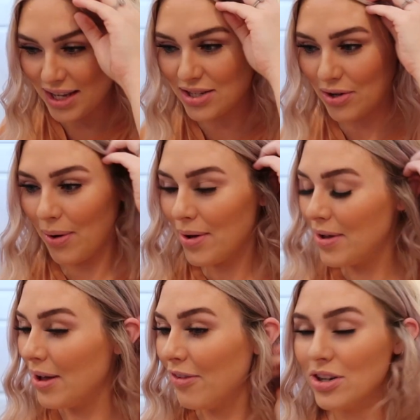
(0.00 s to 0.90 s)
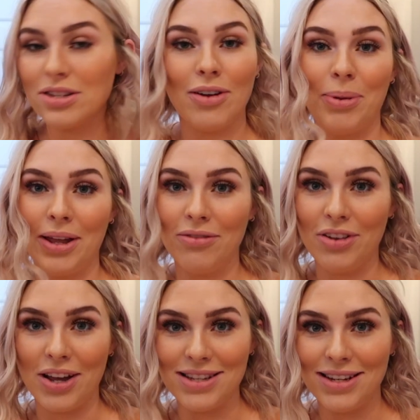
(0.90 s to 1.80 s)
So first of all, I plan on
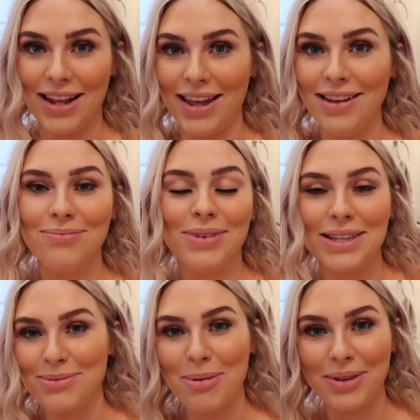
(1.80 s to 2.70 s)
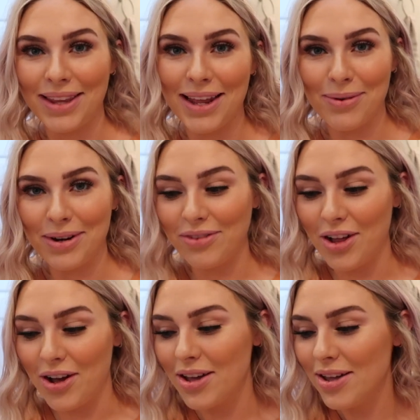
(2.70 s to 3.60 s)
vlogging today because it's my birthday and I want to
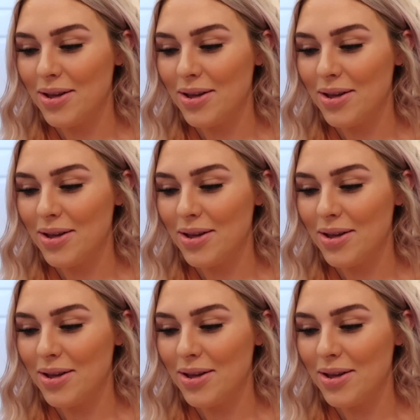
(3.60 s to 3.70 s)
vlog.